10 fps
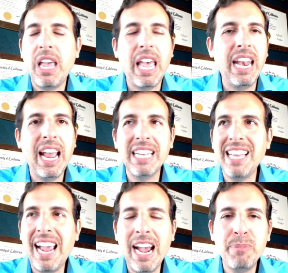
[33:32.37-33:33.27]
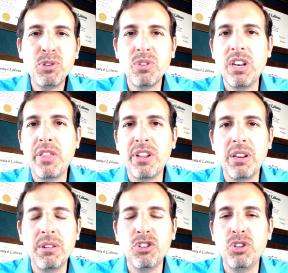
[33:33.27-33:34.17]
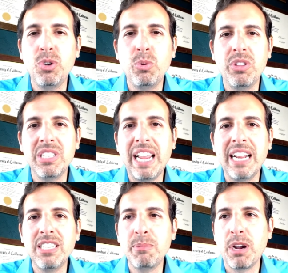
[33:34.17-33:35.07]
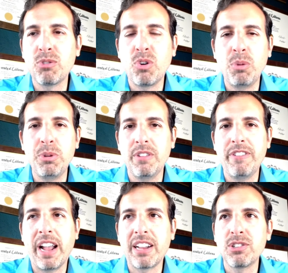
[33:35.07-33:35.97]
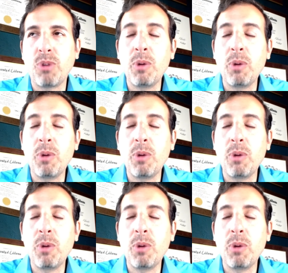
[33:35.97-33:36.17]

and it has absolutely nothing to do with its antimicrobial effects, right?